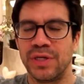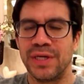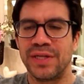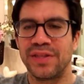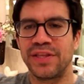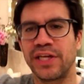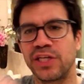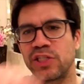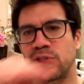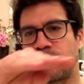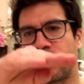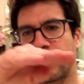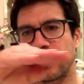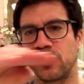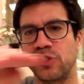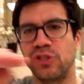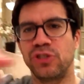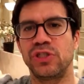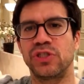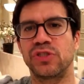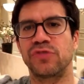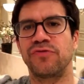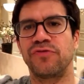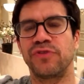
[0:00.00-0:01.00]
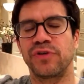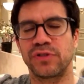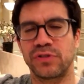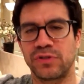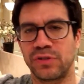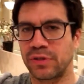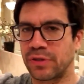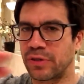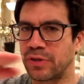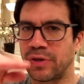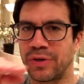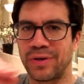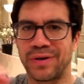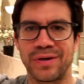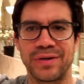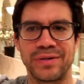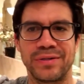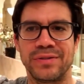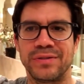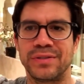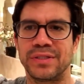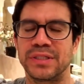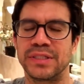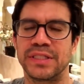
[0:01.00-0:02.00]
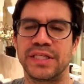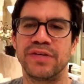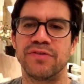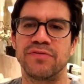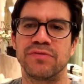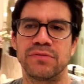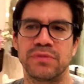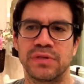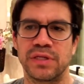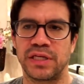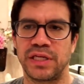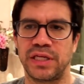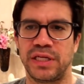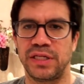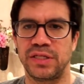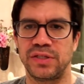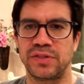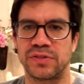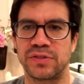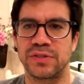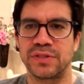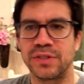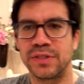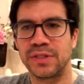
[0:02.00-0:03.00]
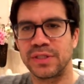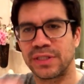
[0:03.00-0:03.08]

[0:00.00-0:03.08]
They expect you just fix their car and you just give them the keys.